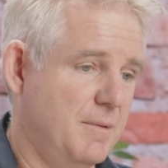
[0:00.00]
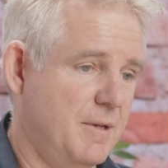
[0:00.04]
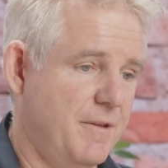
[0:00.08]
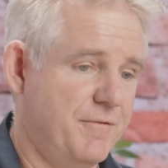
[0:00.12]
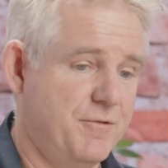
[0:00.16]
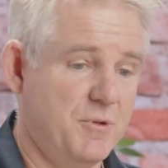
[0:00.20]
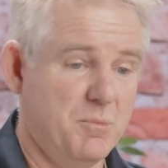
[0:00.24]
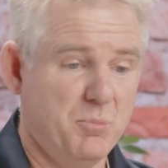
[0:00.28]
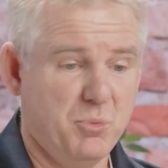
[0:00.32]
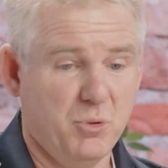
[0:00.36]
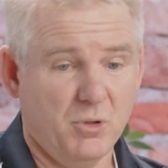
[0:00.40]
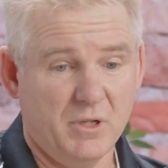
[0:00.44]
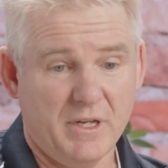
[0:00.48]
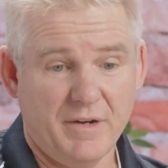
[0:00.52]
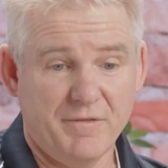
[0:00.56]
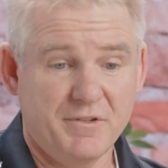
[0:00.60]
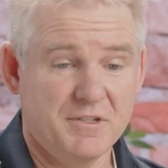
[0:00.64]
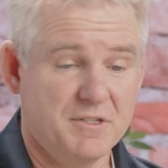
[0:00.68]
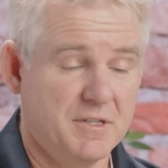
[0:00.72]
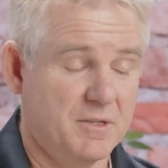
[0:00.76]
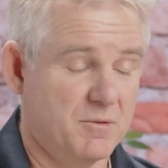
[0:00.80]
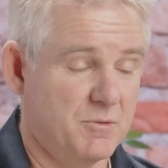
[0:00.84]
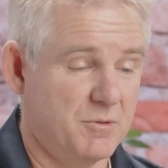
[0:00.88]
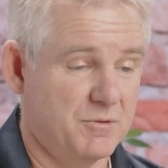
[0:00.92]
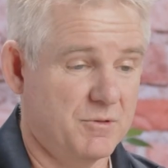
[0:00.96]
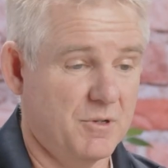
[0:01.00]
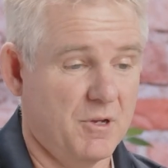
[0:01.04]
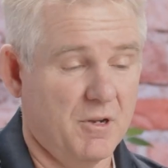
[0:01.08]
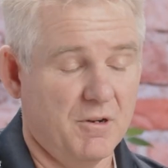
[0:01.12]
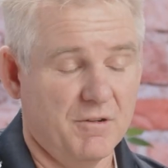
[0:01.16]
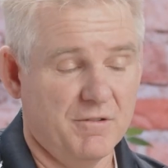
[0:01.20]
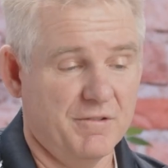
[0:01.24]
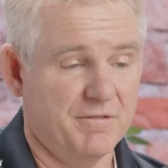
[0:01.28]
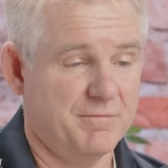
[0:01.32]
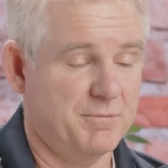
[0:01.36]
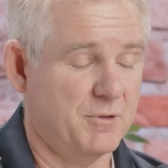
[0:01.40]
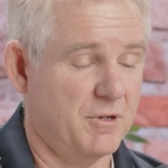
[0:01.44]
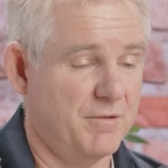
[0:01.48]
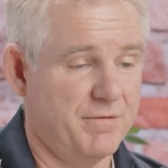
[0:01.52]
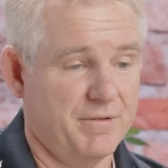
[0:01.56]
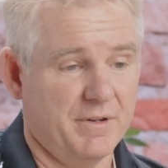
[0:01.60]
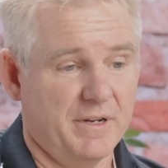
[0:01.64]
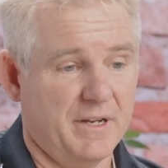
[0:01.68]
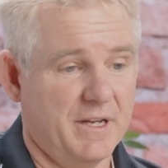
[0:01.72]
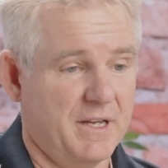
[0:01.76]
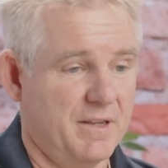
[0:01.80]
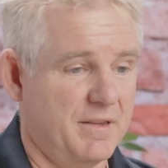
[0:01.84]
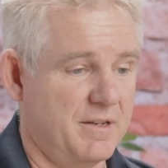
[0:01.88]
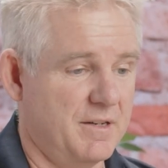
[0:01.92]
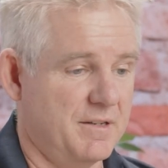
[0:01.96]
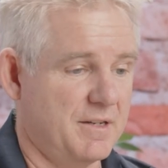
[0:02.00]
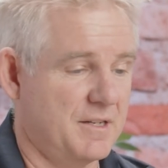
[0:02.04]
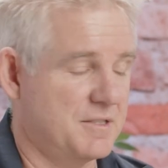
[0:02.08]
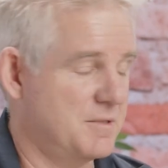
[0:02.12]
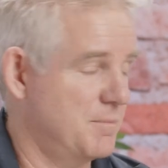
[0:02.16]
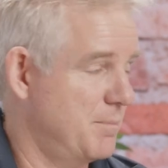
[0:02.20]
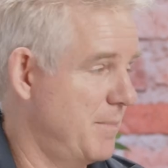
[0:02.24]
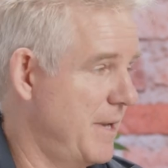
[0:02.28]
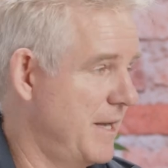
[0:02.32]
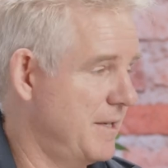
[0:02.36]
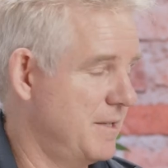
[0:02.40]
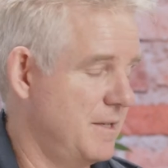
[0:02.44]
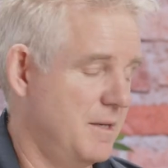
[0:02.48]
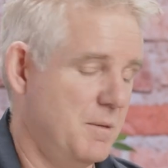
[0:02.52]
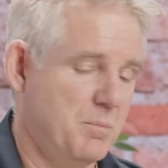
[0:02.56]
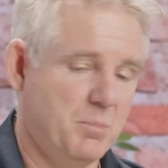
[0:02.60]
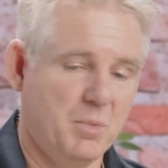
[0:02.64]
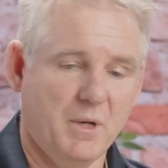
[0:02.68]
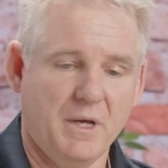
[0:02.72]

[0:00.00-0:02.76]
If you pull every single dollar of profit out, then it doesn't matter.